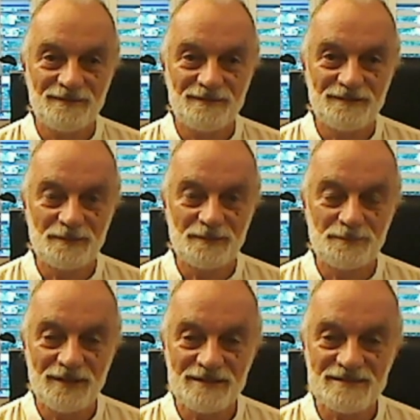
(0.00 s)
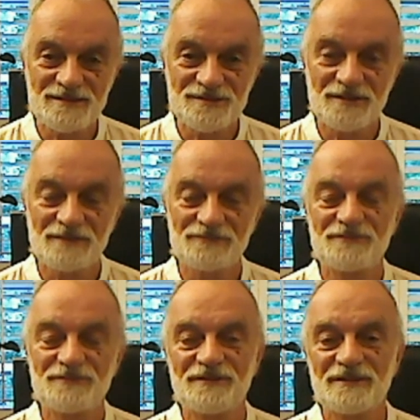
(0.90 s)
the presence of the
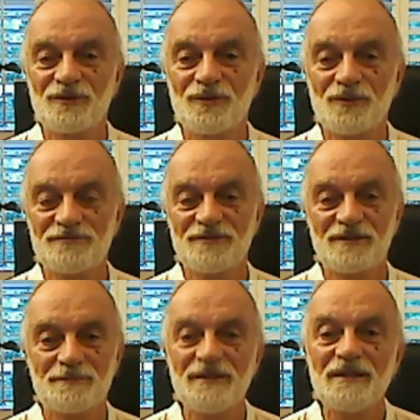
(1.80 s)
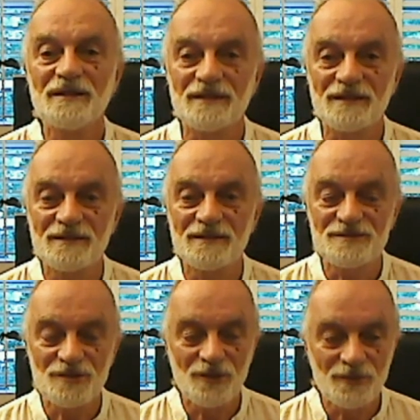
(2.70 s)
very core of our being, and
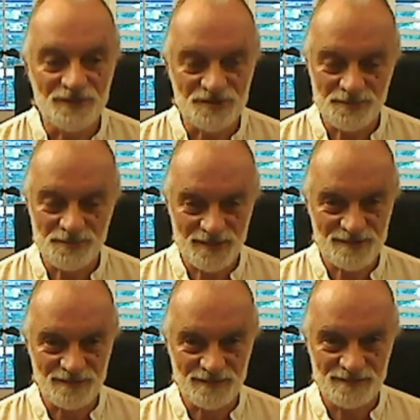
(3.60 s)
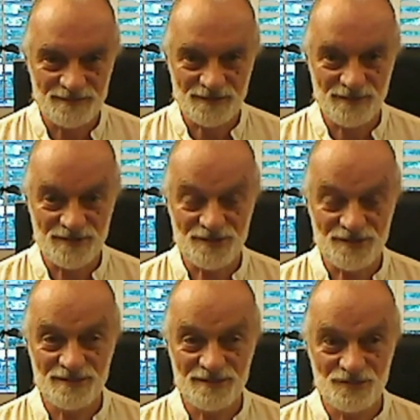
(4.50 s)
is always present. The
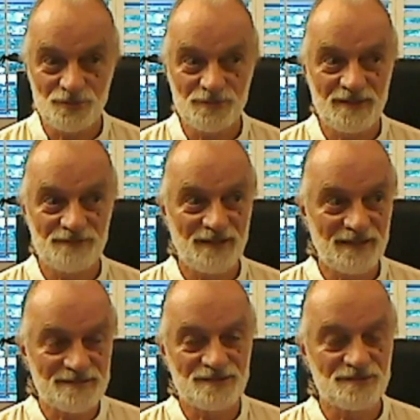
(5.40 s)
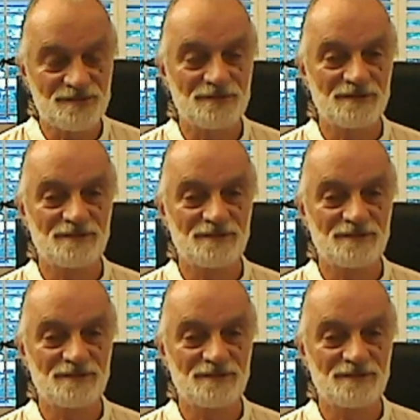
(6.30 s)
question is, do we have access to it?